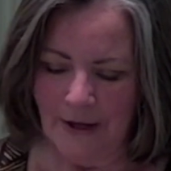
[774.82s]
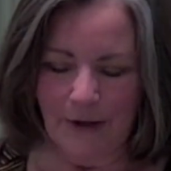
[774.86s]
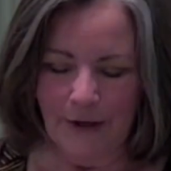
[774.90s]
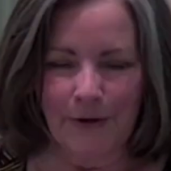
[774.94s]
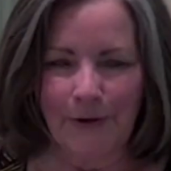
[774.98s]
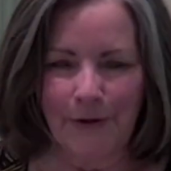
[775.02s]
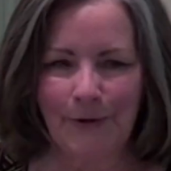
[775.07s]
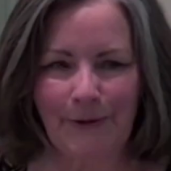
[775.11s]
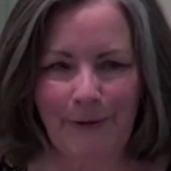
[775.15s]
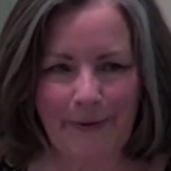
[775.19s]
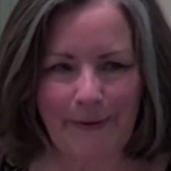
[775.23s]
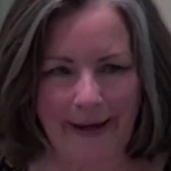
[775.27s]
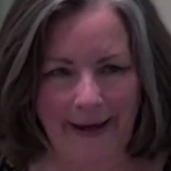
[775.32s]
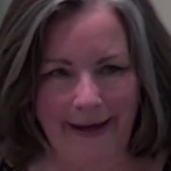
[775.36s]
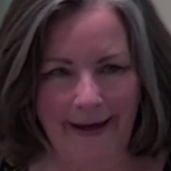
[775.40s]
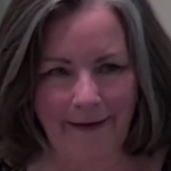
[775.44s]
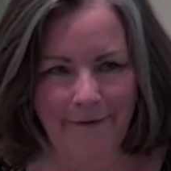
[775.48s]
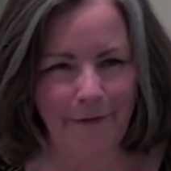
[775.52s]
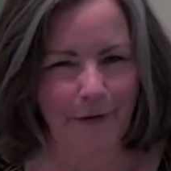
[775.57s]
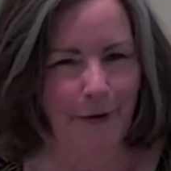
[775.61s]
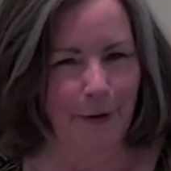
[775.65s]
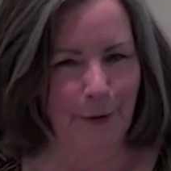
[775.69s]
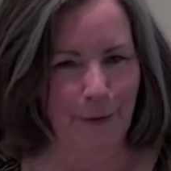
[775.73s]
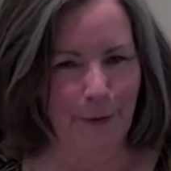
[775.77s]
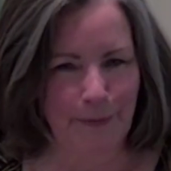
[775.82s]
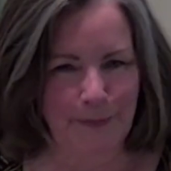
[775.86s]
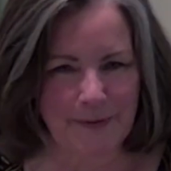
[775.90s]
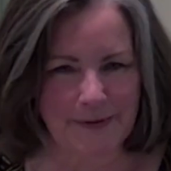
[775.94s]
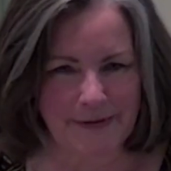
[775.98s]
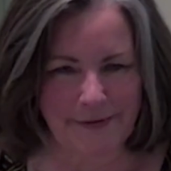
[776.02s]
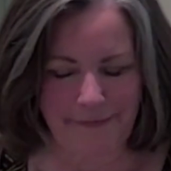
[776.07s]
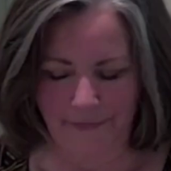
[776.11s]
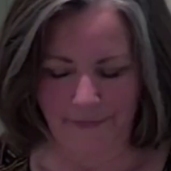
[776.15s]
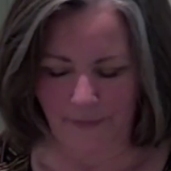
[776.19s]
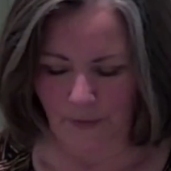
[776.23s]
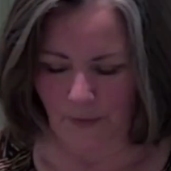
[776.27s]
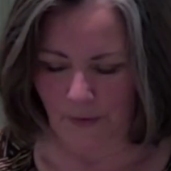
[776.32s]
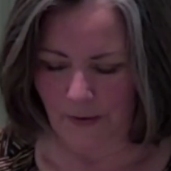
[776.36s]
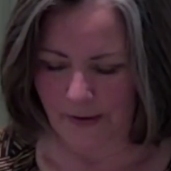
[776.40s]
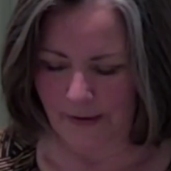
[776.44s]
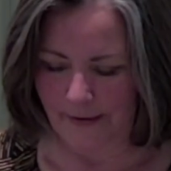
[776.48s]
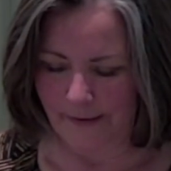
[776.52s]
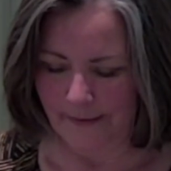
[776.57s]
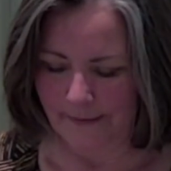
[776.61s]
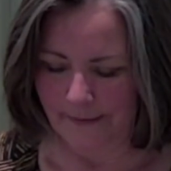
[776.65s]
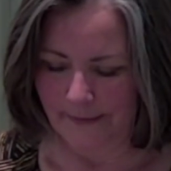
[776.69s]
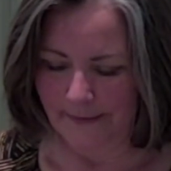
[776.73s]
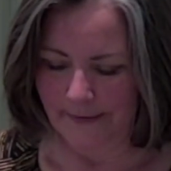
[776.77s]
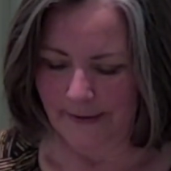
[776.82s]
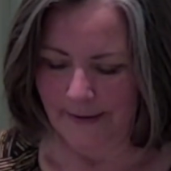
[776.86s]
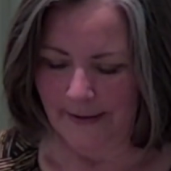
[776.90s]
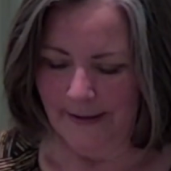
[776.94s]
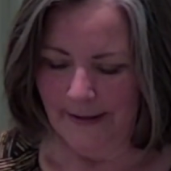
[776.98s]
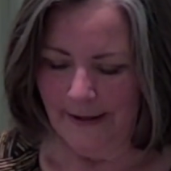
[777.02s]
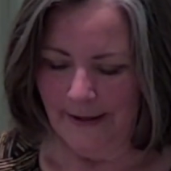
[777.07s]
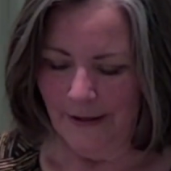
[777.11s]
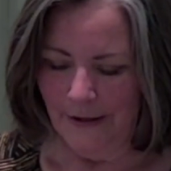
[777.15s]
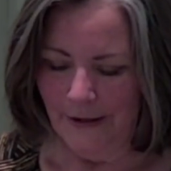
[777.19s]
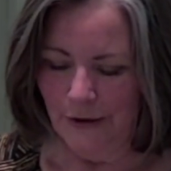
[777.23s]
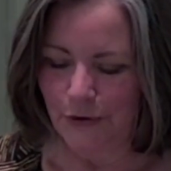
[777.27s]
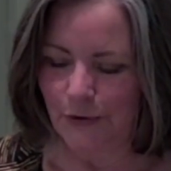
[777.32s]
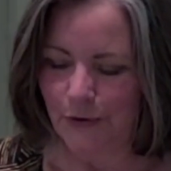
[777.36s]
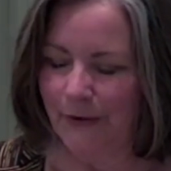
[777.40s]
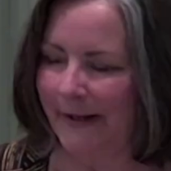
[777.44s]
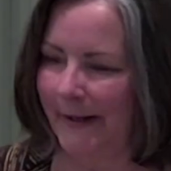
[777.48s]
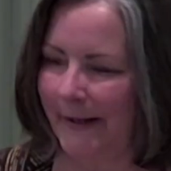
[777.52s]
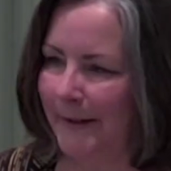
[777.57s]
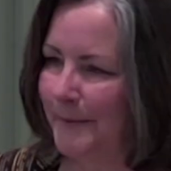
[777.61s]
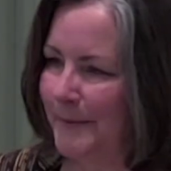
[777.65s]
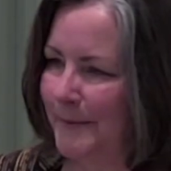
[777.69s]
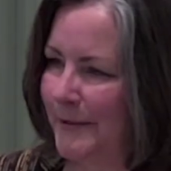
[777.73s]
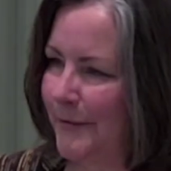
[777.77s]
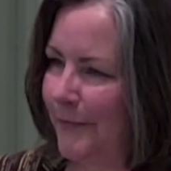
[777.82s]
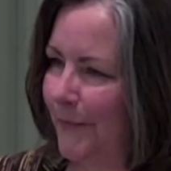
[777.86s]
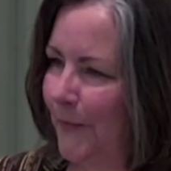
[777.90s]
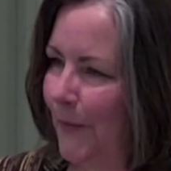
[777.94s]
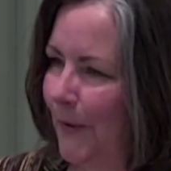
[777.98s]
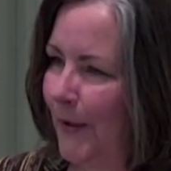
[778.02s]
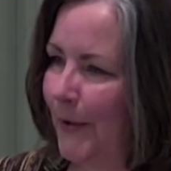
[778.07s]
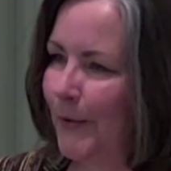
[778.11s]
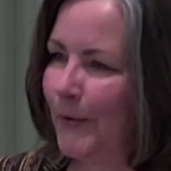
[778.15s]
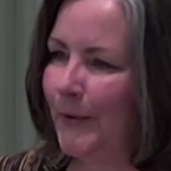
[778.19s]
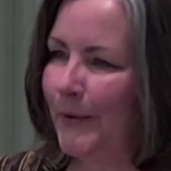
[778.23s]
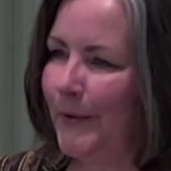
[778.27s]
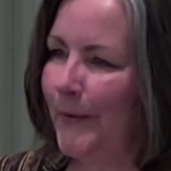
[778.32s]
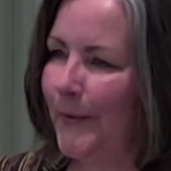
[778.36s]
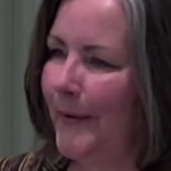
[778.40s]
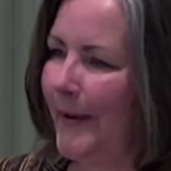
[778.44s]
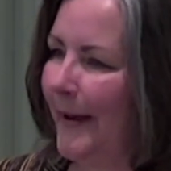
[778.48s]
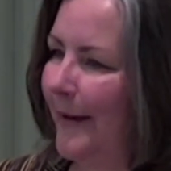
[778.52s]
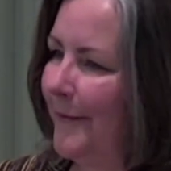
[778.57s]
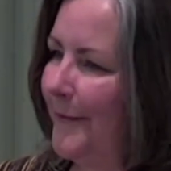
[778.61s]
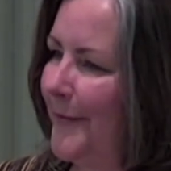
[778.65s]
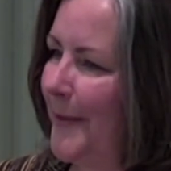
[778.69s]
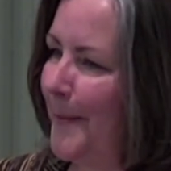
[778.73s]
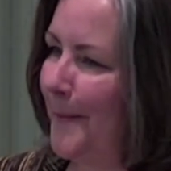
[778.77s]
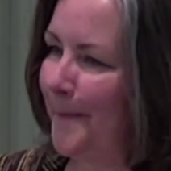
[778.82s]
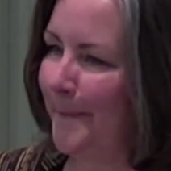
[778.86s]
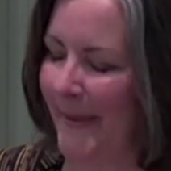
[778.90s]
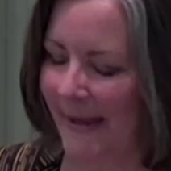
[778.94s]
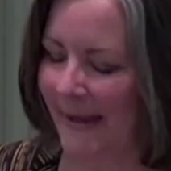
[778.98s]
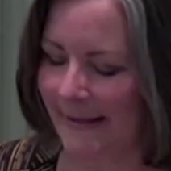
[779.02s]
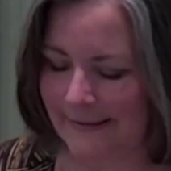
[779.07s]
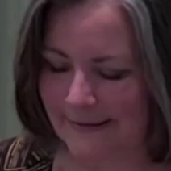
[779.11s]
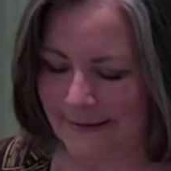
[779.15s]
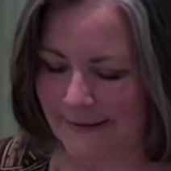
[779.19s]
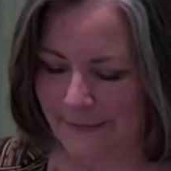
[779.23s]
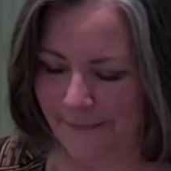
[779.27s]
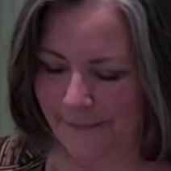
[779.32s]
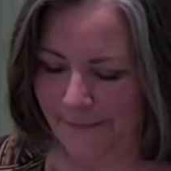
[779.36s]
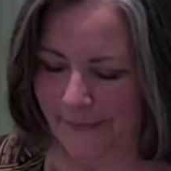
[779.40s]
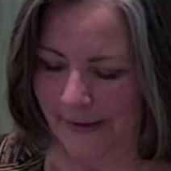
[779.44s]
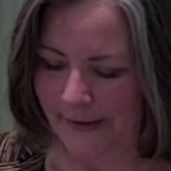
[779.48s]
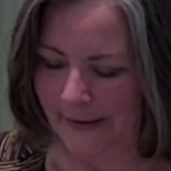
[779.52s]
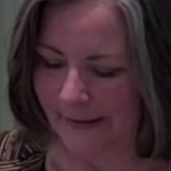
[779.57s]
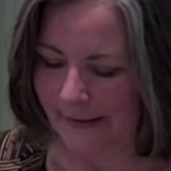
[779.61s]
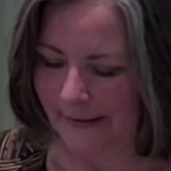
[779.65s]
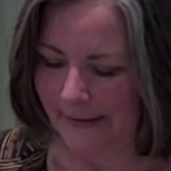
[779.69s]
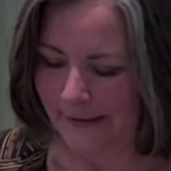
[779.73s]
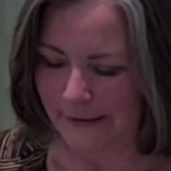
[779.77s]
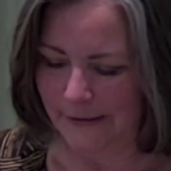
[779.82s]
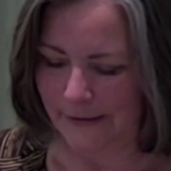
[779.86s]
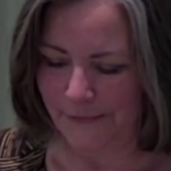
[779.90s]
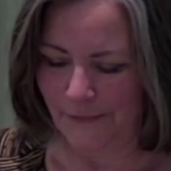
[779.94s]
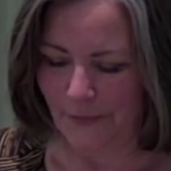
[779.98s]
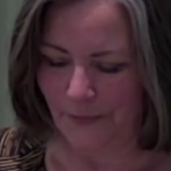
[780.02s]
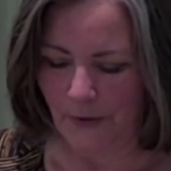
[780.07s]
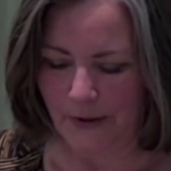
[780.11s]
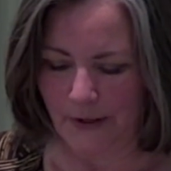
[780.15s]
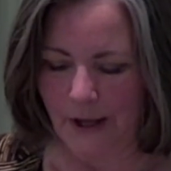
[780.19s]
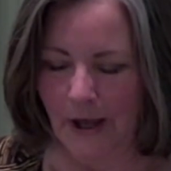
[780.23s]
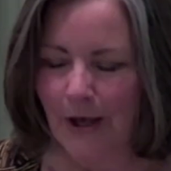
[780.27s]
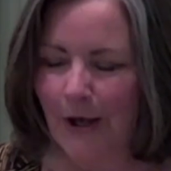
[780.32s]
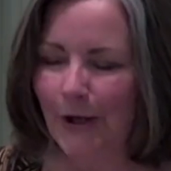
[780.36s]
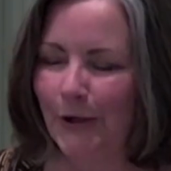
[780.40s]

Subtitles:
Who do you have hopes for, dreams for? Who do you have the best feelings for?